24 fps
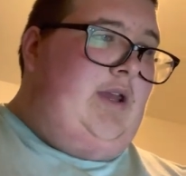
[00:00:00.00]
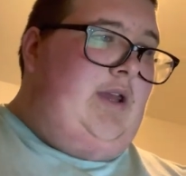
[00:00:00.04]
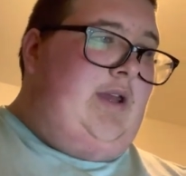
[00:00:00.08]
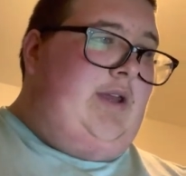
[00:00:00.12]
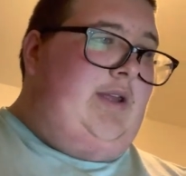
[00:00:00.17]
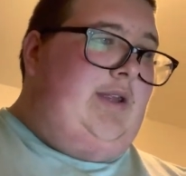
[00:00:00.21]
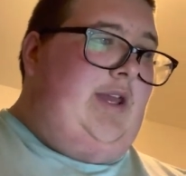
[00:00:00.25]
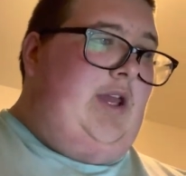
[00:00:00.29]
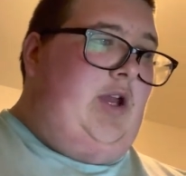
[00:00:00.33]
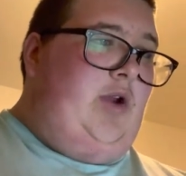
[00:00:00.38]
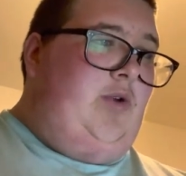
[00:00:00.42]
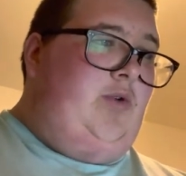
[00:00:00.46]

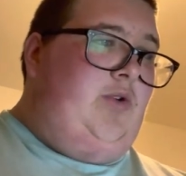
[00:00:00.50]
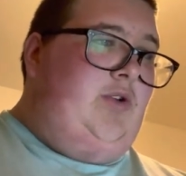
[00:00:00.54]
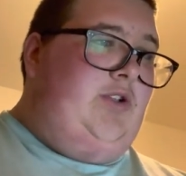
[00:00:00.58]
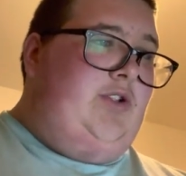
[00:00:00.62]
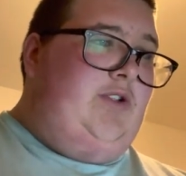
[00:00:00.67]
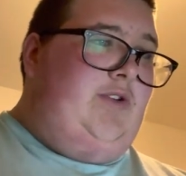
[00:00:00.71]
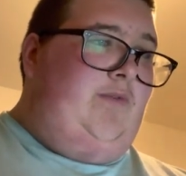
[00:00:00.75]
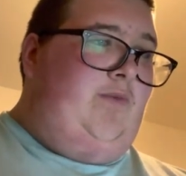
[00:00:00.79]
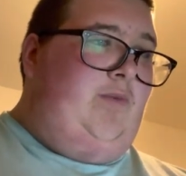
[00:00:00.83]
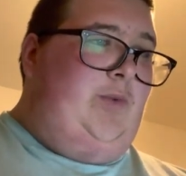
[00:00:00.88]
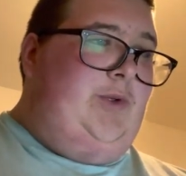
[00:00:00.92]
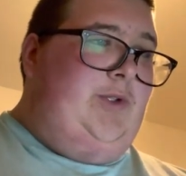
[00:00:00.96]
The owners
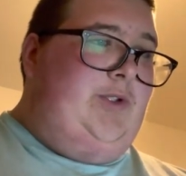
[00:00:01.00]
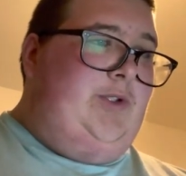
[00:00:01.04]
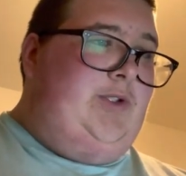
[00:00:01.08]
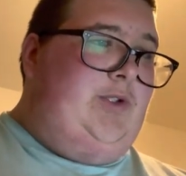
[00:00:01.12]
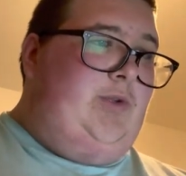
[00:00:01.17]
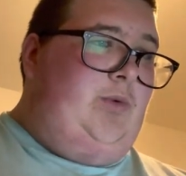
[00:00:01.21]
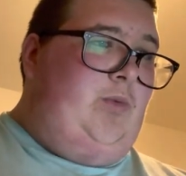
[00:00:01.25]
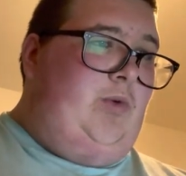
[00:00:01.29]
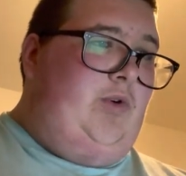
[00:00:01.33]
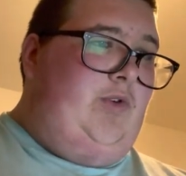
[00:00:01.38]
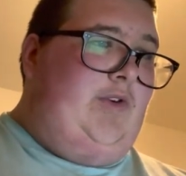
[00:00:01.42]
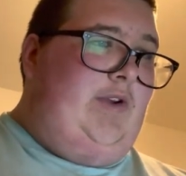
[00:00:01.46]
of
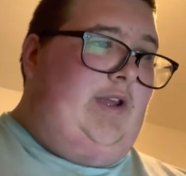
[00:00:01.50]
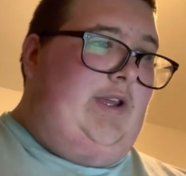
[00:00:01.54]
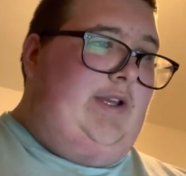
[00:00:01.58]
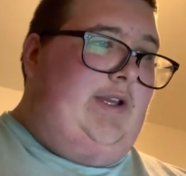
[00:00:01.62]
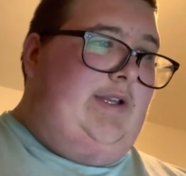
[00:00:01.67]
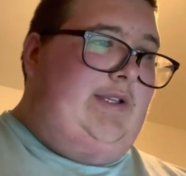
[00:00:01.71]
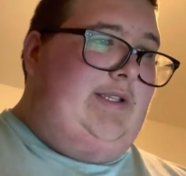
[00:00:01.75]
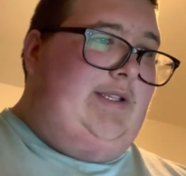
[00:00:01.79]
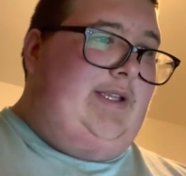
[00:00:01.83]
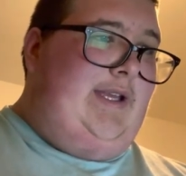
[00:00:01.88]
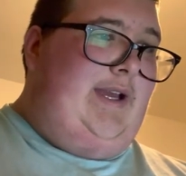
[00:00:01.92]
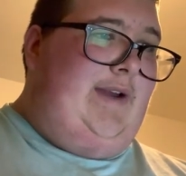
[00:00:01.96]
Worcester
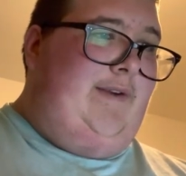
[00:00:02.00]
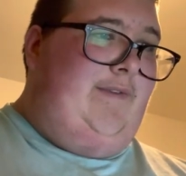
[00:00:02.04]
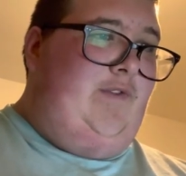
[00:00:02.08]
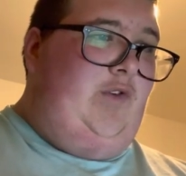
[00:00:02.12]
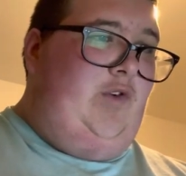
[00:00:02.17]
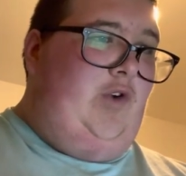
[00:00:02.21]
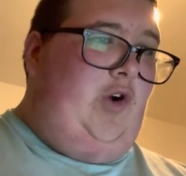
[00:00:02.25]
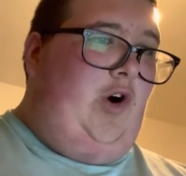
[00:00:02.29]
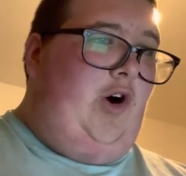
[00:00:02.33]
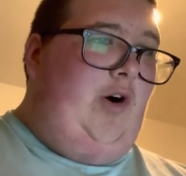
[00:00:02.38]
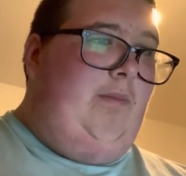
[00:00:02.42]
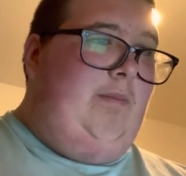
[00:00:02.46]
Warriors have
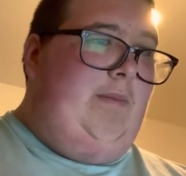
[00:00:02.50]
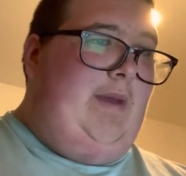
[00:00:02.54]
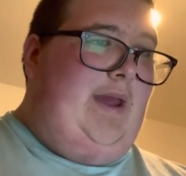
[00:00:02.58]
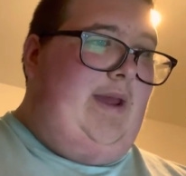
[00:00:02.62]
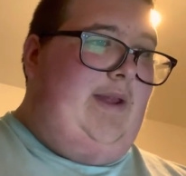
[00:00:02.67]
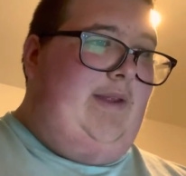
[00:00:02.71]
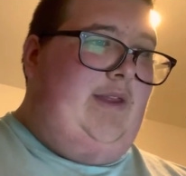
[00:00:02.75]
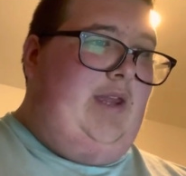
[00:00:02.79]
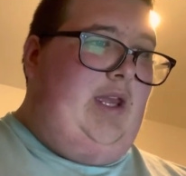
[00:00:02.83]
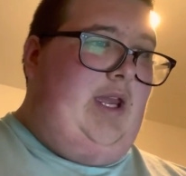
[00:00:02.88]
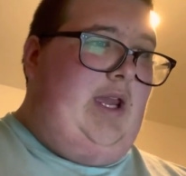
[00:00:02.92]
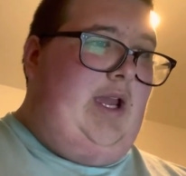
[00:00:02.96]
not
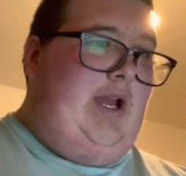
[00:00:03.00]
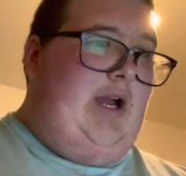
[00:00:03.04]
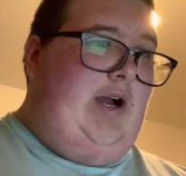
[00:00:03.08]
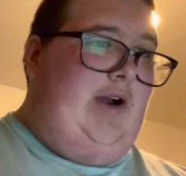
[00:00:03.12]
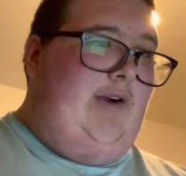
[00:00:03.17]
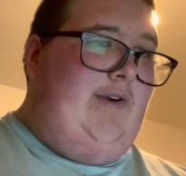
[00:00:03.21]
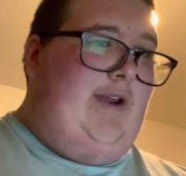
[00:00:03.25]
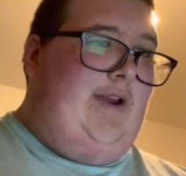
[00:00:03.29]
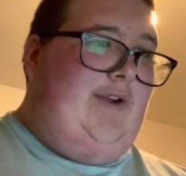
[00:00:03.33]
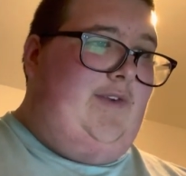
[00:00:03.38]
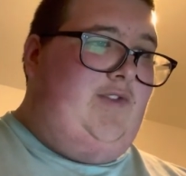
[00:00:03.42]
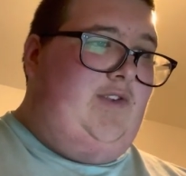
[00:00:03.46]
met the
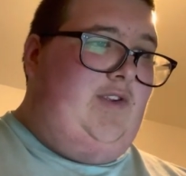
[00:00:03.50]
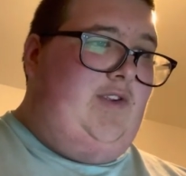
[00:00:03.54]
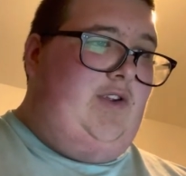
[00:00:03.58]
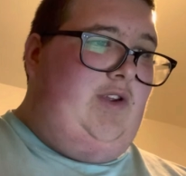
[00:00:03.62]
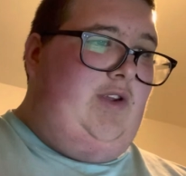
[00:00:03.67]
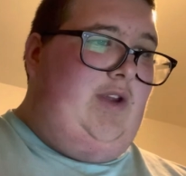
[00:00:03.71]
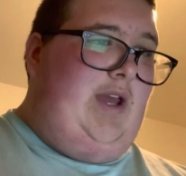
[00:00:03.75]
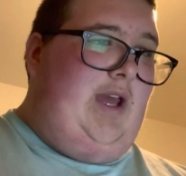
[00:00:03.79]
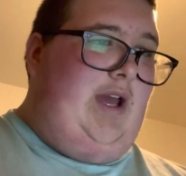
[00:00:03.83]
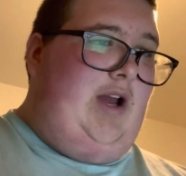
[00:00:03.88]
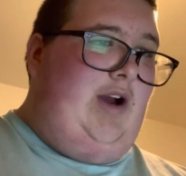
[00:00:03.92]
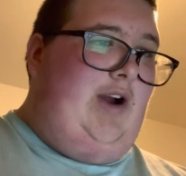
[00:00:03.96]

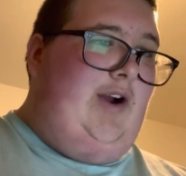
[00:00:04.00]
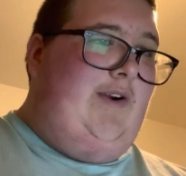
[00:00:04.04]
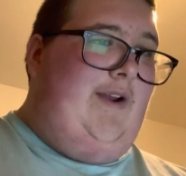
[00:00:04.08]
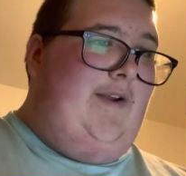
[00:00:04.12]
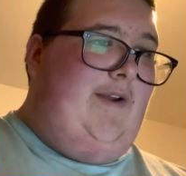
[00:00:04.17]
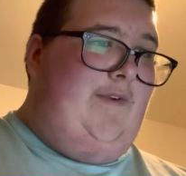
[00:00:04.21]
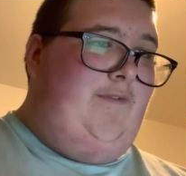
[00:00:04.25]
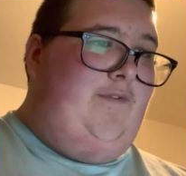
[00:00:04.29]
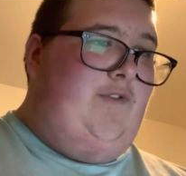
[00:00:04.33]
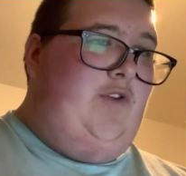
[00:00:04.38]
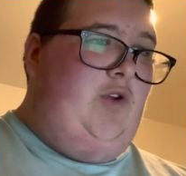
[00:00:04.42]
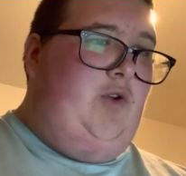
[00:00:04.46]

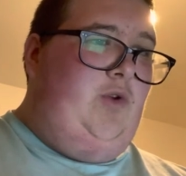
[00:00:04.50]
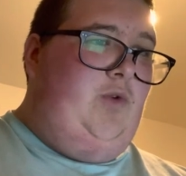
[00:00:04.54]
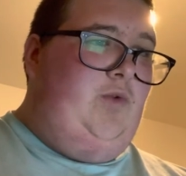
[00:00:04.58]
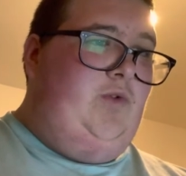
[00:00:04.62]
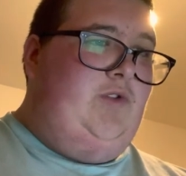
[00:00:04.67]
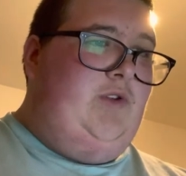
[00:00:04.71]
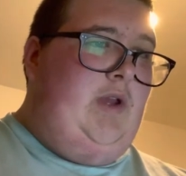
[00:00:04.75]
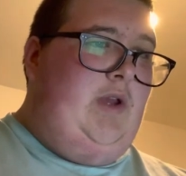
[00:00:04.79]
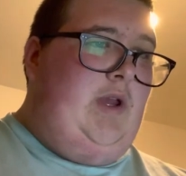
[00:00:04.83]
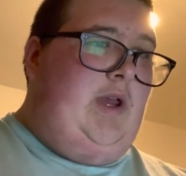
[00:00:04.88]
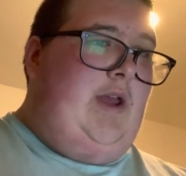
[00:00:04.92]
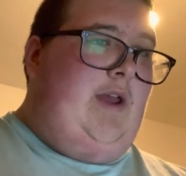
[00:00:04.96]

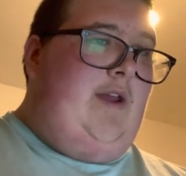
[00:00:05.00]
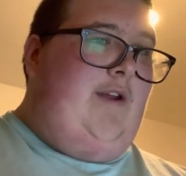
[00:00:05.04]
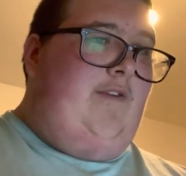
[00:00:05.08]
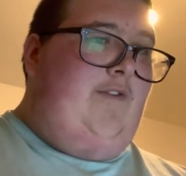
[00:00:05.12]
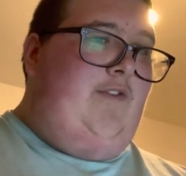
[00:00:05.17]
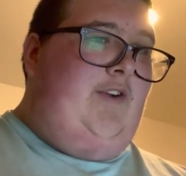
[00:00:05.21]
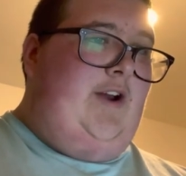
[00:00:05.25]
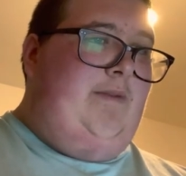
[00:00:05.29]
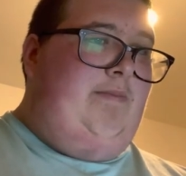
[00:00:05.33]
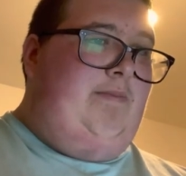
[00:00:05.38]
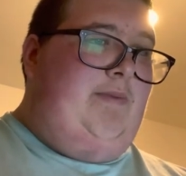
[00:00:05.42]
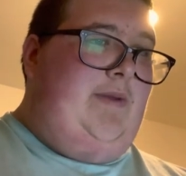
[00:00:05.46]
RFU's
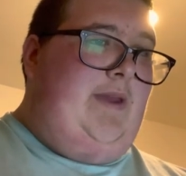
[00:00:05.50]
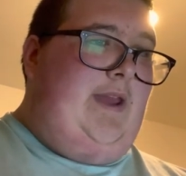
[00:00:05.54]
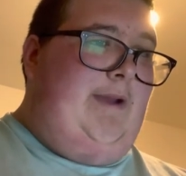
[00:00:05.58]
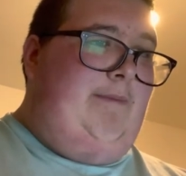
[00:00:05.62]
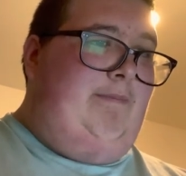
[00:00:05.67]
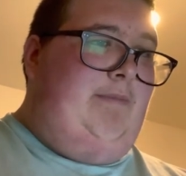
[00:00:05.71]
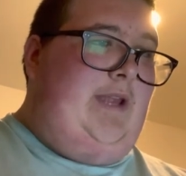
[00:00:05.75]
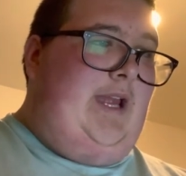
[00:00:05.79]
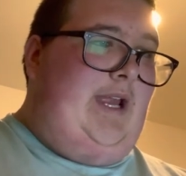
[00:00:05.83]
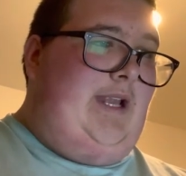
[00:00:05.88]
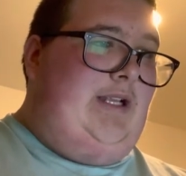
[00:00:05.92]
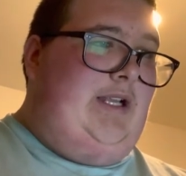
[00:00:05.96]
5 p.m.
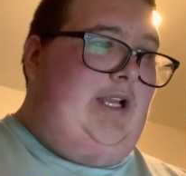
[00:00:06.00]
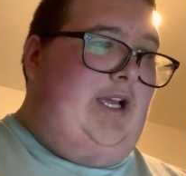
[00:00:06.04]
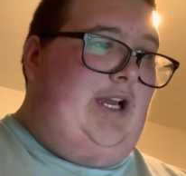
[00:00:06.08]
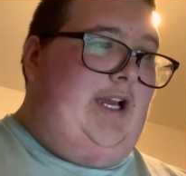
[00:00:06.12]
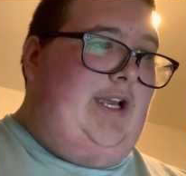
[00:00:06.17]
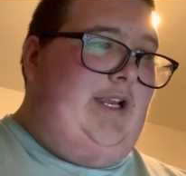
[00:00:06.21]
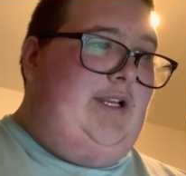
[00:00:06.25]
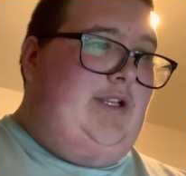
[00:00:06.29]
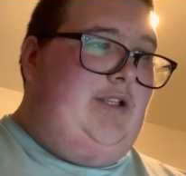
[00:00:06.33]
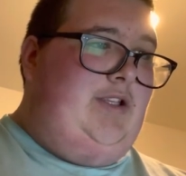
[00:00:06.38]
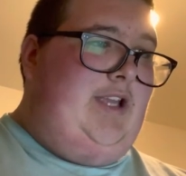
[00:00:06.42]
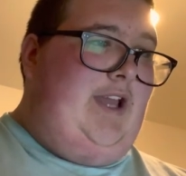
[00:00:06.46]

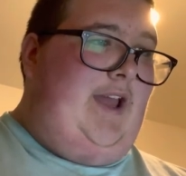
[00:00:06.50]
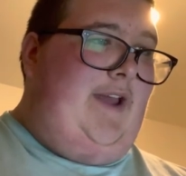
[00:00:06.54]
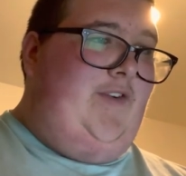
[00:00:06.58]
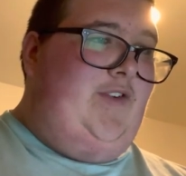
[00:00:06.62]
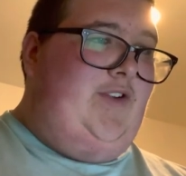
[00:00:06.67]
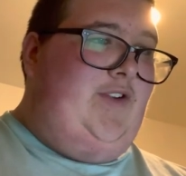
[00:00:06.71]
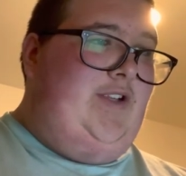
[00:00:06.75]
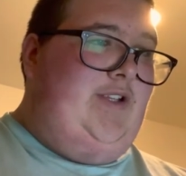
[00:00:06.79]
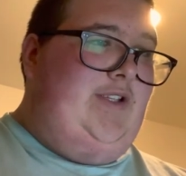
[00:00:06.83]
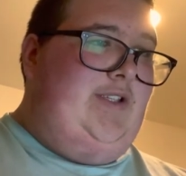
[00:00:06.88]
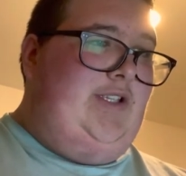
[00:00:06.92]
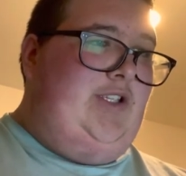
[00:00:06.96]
deadline to
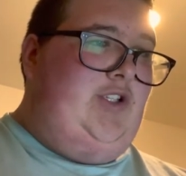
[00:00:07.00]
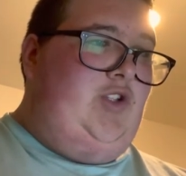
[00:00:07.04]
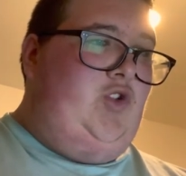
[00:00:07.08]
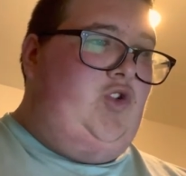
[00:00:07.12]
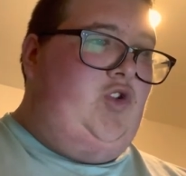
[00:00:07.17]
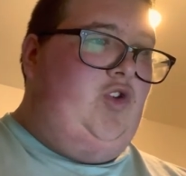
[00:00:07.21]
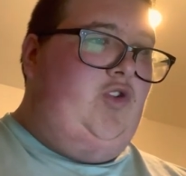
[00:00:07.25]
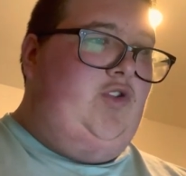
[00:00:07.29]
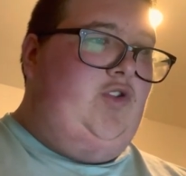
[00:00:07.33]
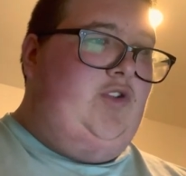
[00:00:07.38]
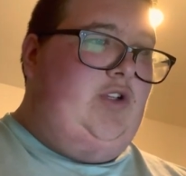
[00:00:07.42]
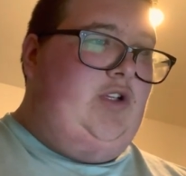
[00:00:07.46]
evidence
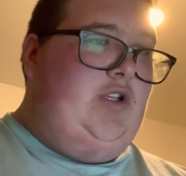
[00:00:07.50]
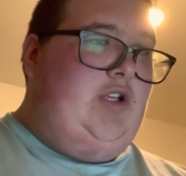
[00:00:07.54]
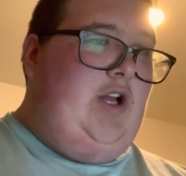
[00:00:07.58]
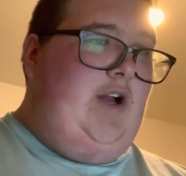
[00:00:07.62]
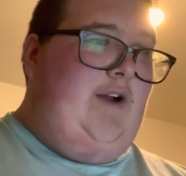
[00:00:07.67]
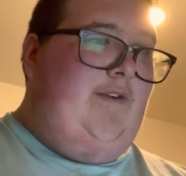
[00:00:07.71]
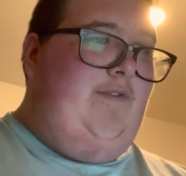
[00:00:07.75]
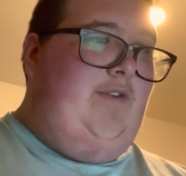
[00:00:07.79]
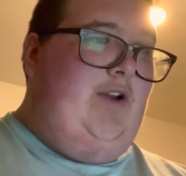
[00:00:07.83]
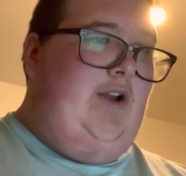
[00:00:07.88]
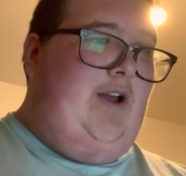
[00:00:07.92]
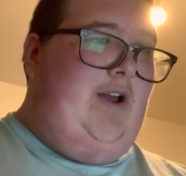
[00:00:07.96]
insurance
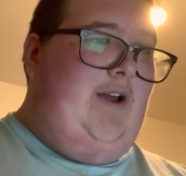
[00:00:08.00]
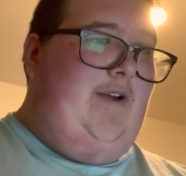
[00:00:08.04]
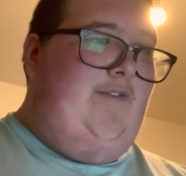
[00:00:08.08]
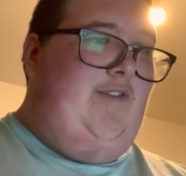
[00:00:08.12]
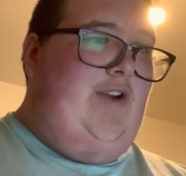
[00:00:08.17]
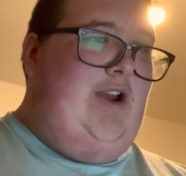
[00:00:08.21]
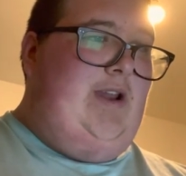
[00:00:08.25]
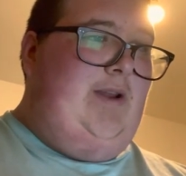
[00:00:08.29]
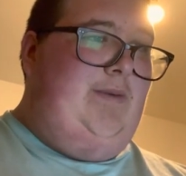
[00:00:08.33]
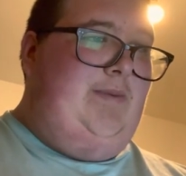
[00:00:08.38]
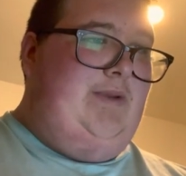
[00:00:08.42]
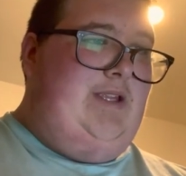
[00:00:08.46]
cover,
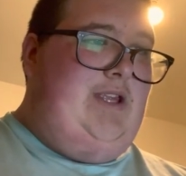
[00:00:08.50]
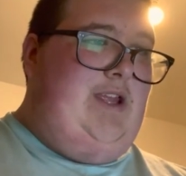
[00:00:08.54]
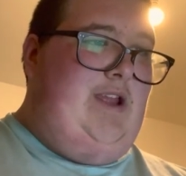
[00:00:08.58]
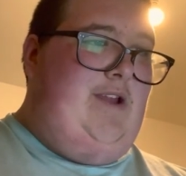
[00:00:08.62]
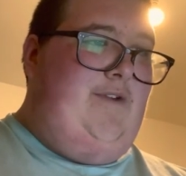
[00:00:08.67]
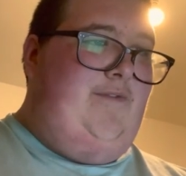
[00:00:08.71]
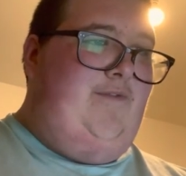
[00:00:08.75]
availability of